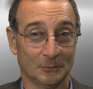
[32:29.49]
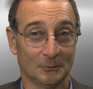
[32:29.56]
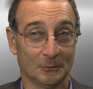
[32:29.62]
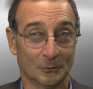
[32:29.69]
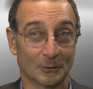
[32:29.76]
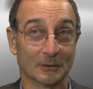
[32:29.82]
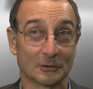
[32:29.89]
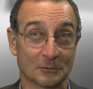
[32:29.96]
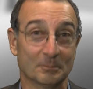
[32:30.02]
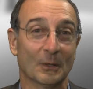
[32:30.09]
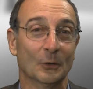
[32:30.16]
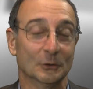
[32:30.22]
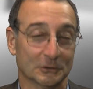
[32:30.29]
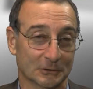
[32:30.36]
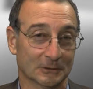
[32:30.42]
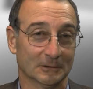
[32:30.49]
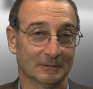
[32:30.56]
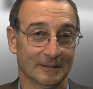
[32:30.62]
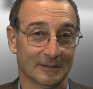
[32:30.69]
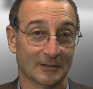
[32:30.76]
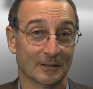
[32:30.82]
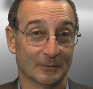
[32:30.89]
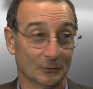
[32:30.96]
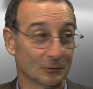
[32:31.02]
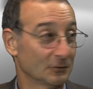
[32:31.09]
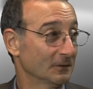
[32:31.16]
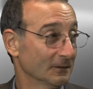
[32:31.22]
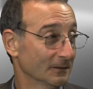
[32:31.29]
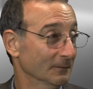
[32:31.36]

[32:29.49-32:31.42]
your exposure is understood.